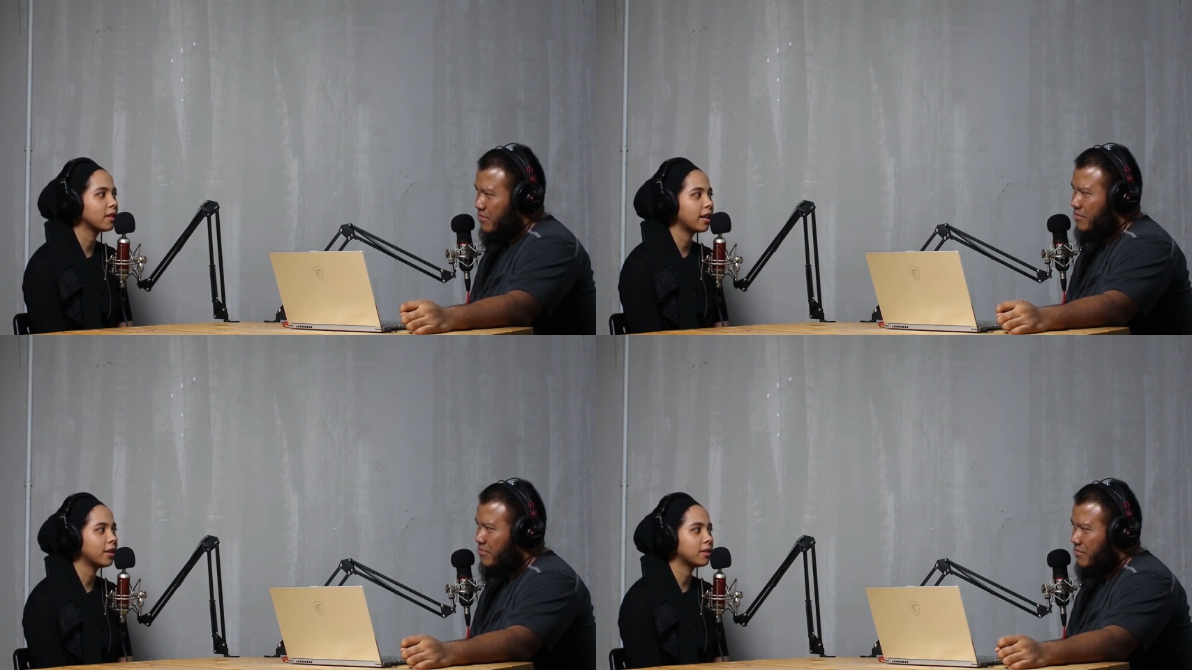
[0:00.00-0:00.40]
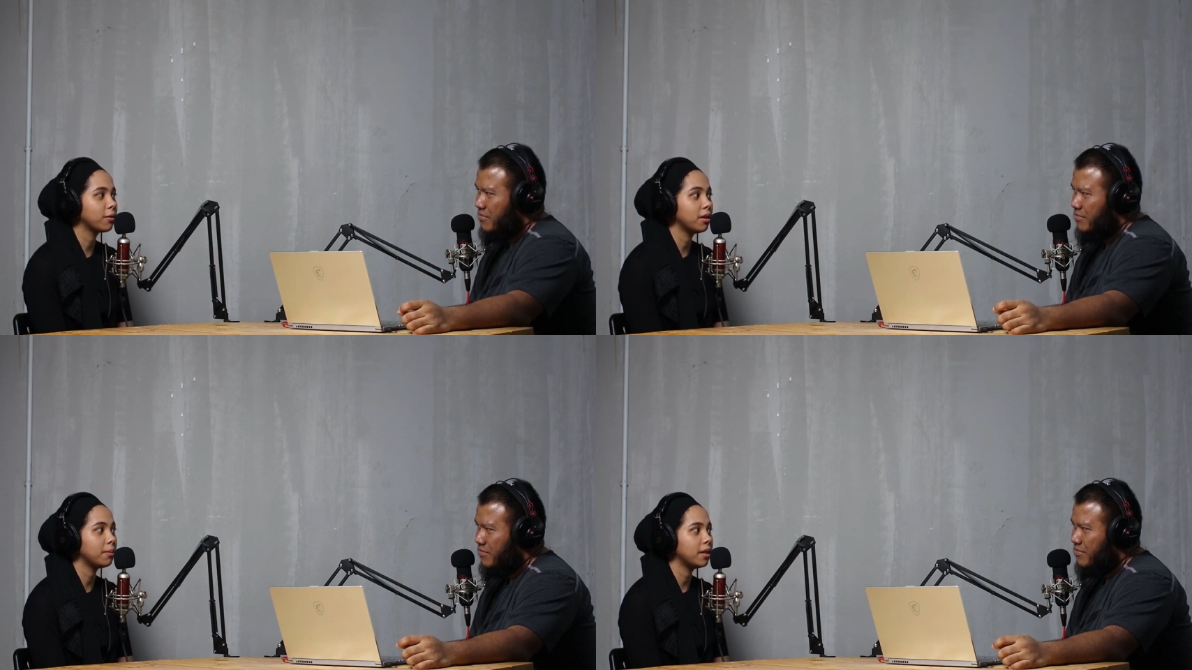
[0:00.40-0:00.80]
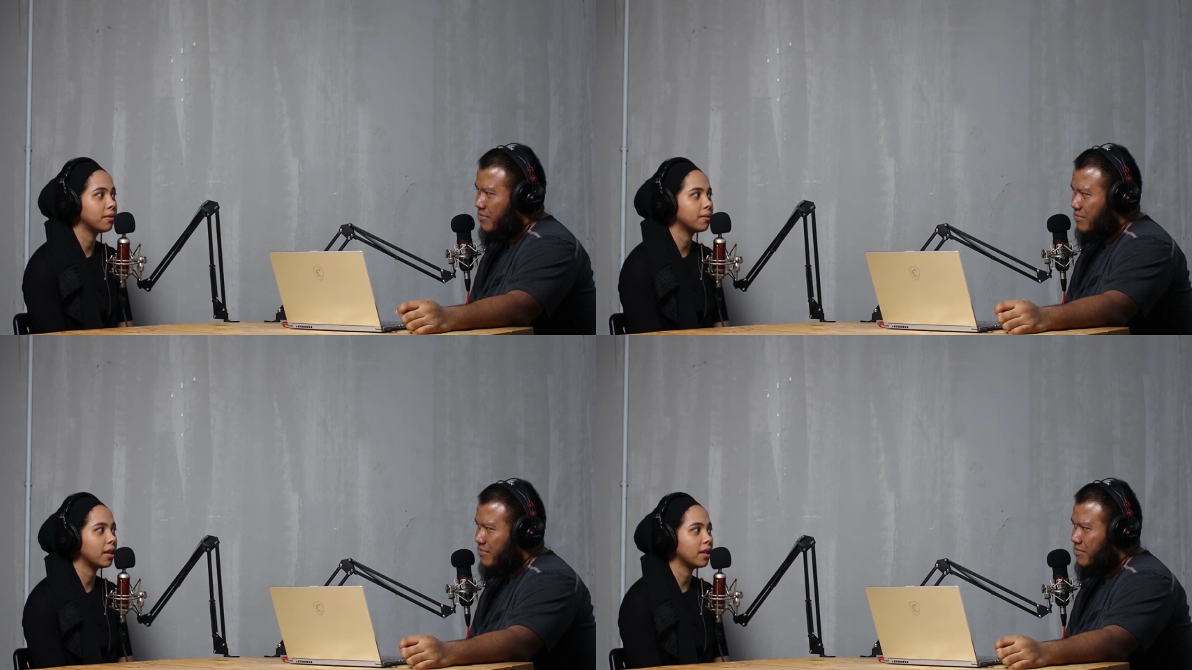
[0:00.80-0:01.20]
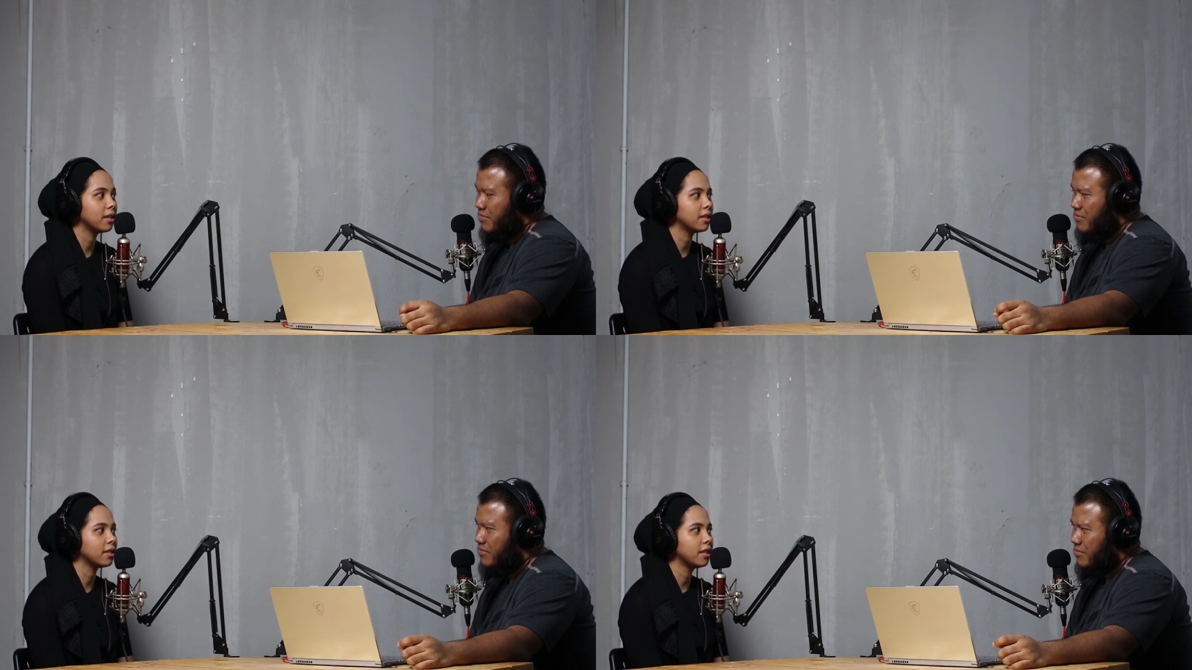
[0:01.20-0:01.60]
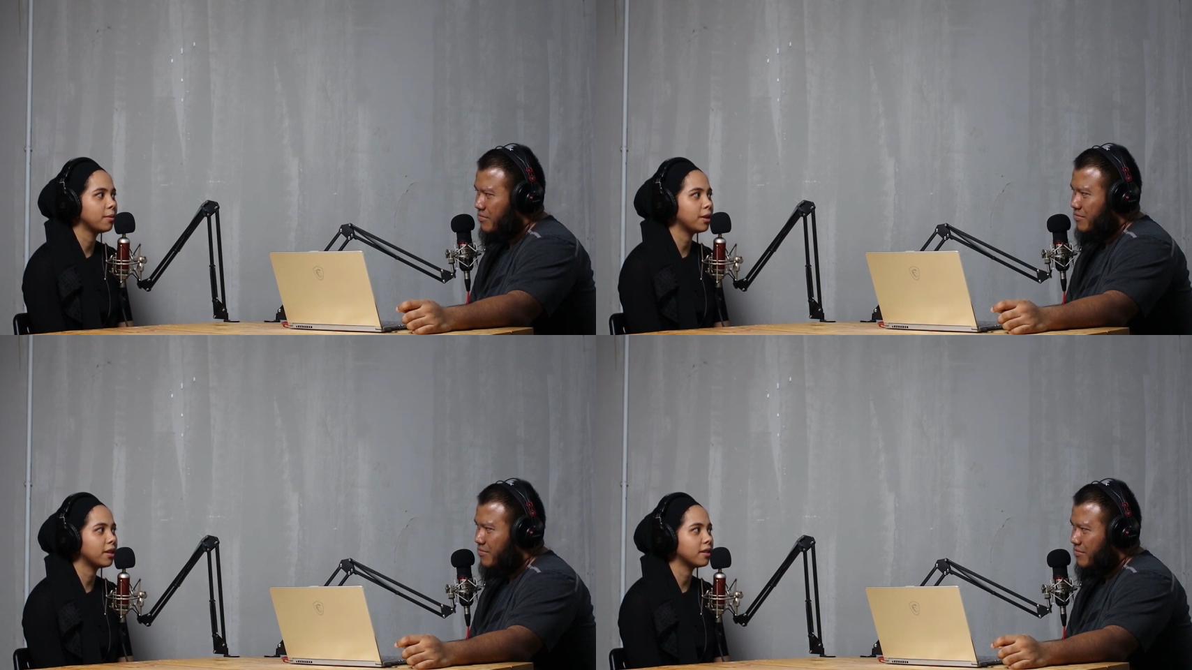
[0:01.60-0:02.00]
Speaker 1: I solely believe that
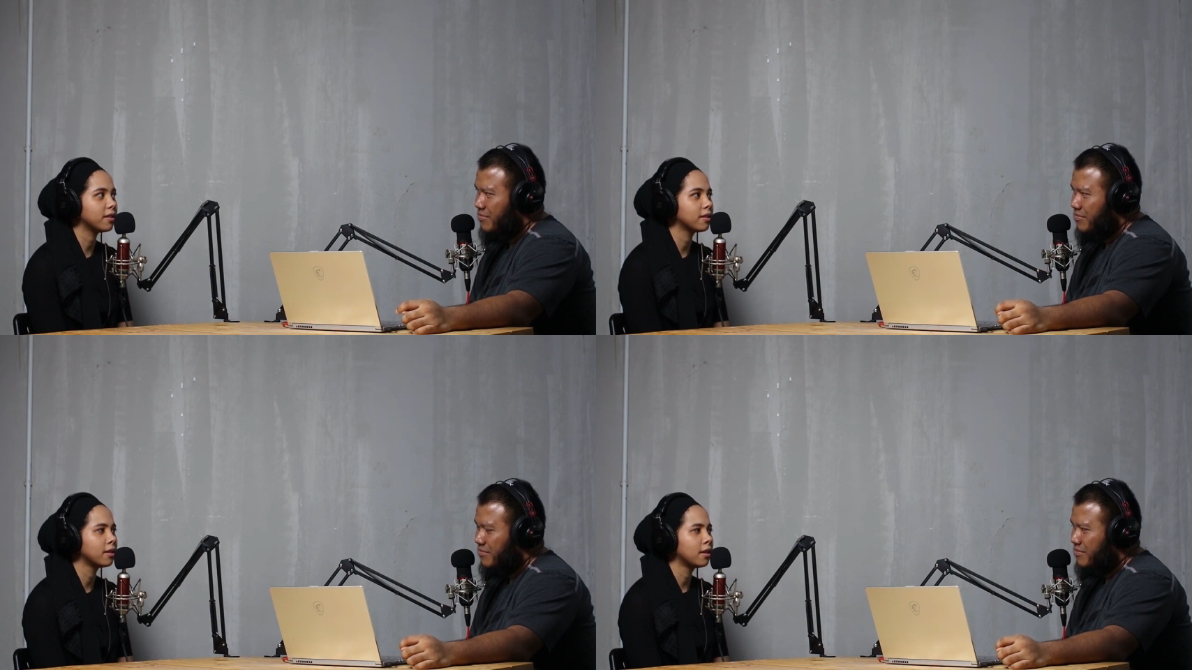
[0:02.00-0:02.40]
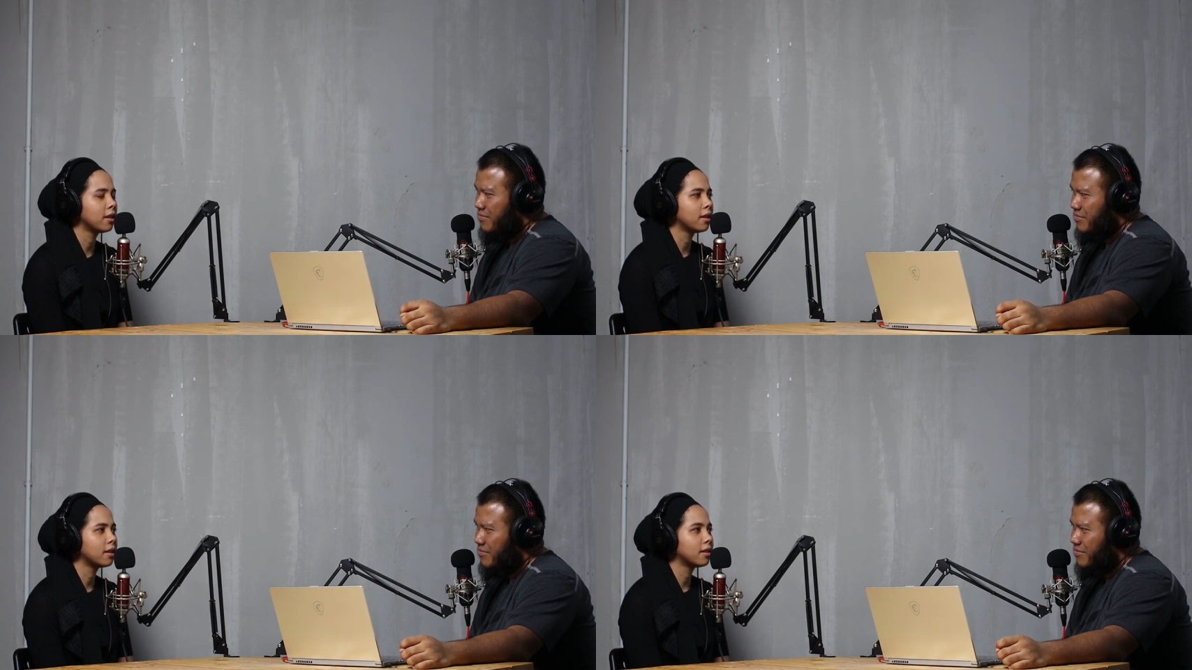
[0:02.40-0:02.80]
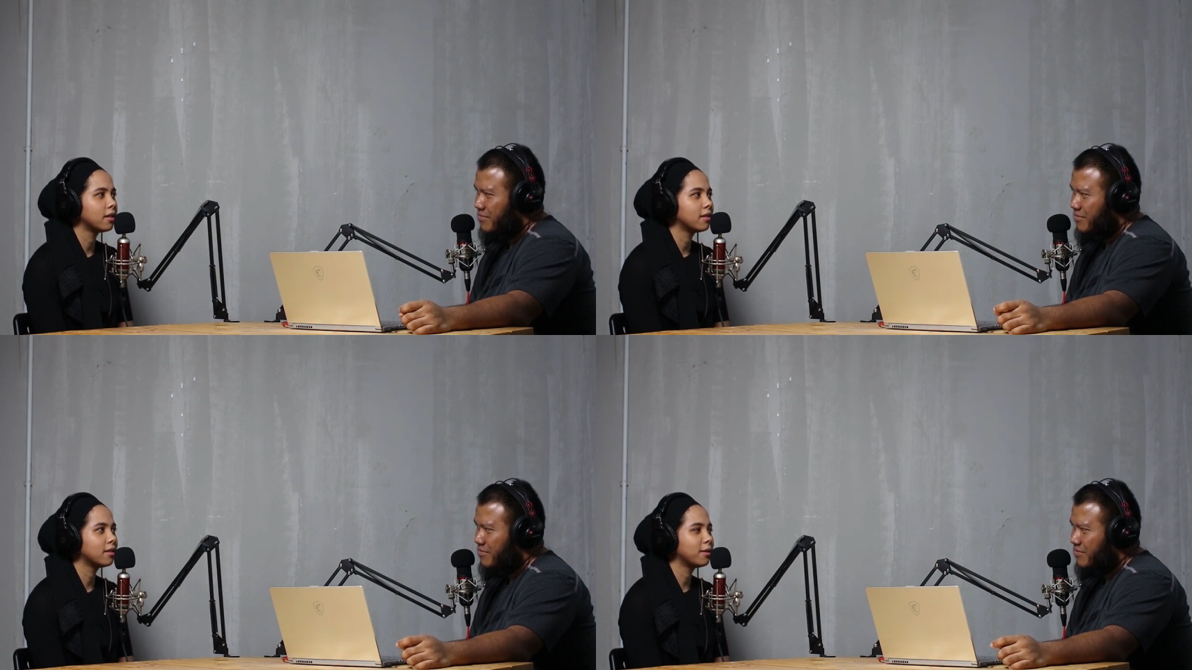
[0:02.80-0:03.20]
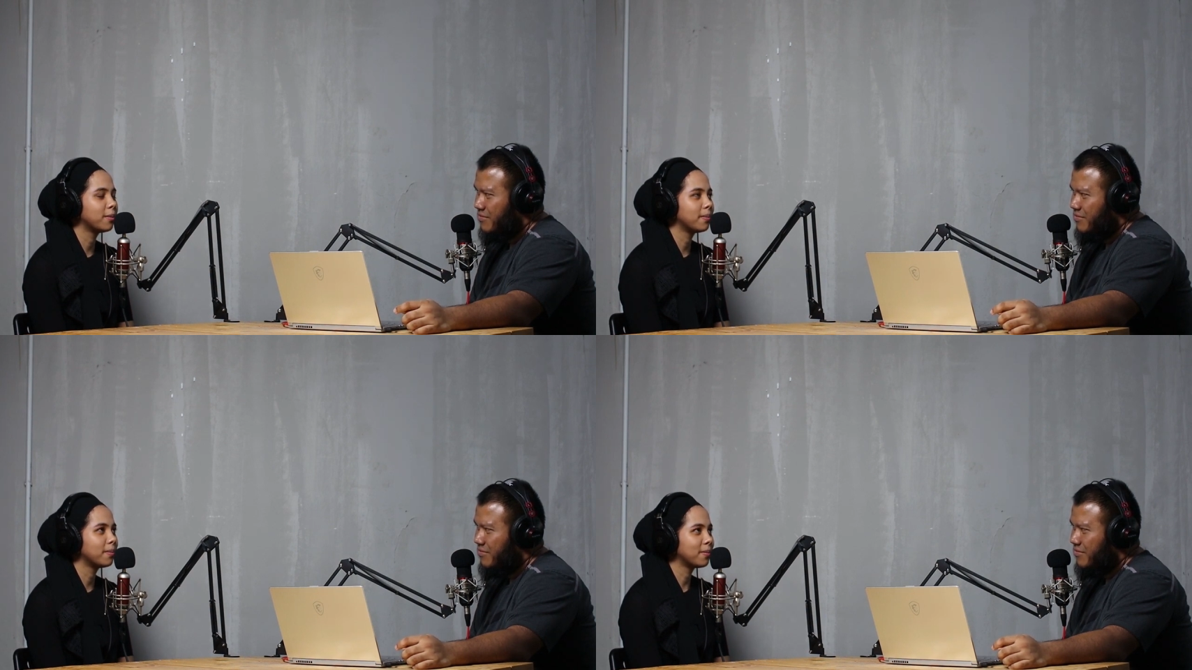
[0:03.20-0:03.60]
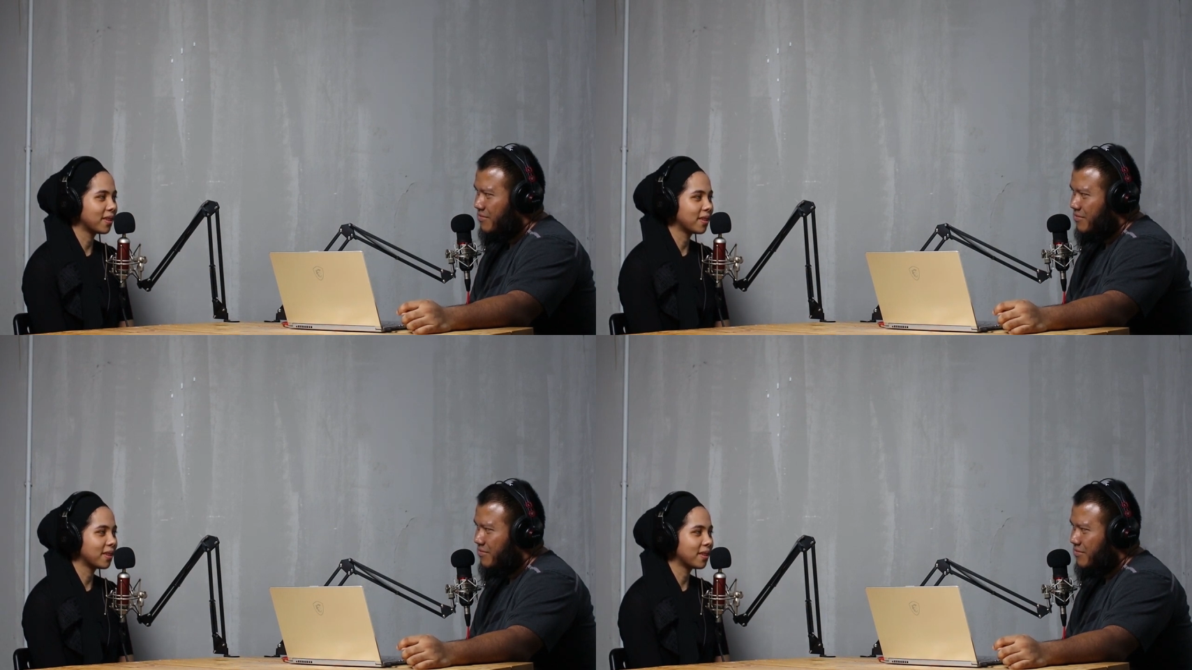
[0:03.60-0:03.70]
because um,